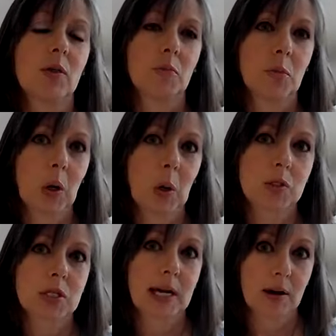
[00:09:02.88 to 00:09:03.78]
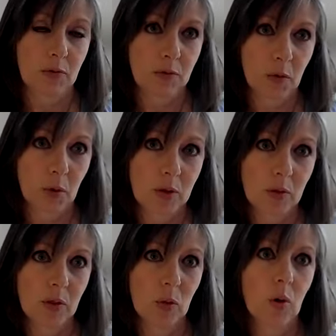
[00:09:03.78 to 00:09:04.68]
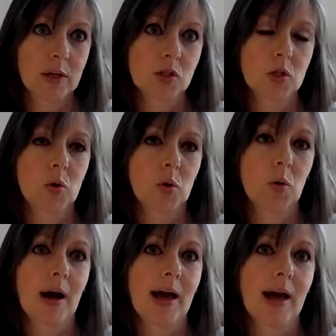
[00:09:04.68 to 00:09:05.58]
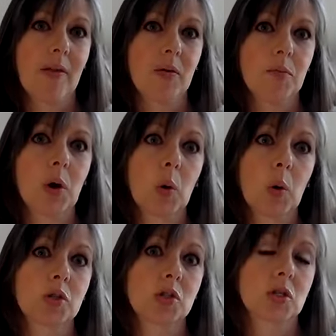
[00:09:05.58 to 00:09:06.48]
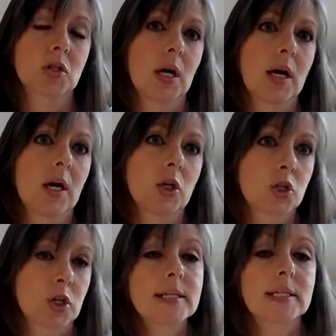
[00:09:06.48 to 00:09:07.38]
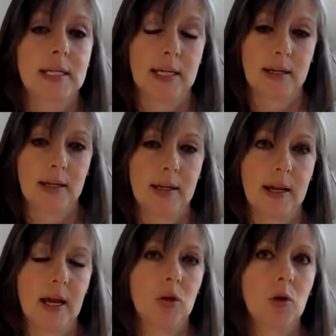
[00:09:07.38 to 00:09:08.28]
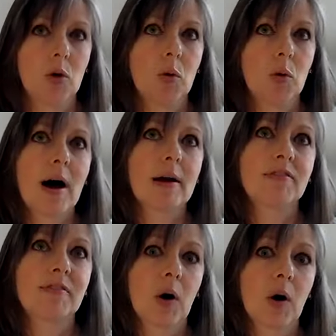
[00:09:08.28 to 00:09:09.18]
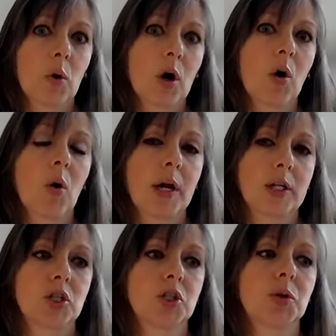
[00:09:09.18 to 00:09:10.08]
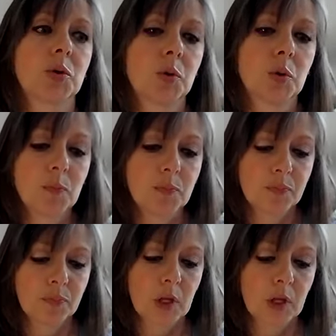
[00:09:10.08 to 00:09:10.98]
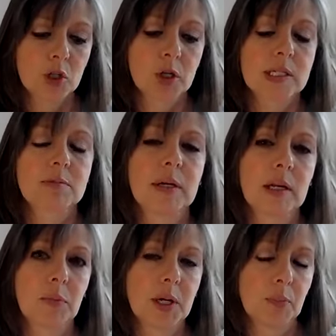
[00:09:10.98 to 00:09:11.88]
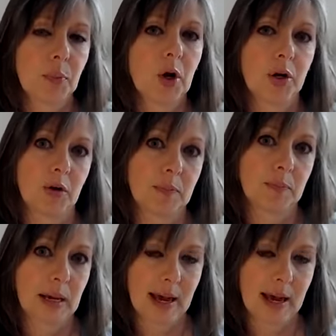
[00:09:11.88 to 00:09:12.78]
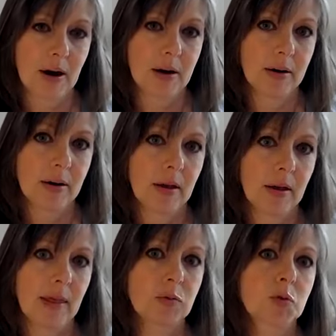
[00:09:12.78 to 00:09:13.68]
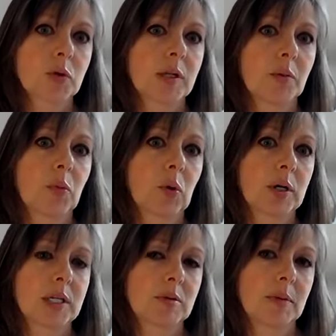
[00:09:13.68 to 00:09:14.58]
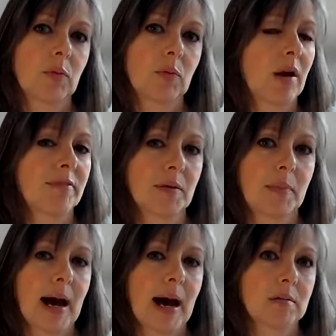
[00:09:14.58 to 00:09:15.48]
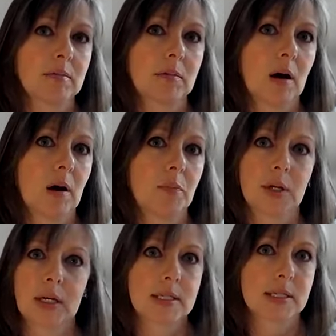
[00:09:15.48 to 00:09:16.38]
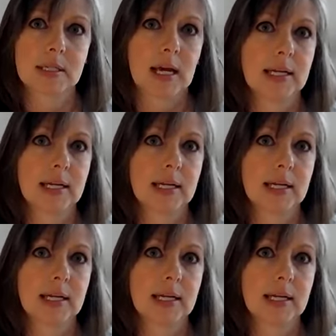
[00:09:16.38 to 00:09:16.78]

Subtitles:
the most cared for, the ones who I had the most trust in, and who I felt were going to trust me to be a partner in my care. That was really important to me right off the bat, because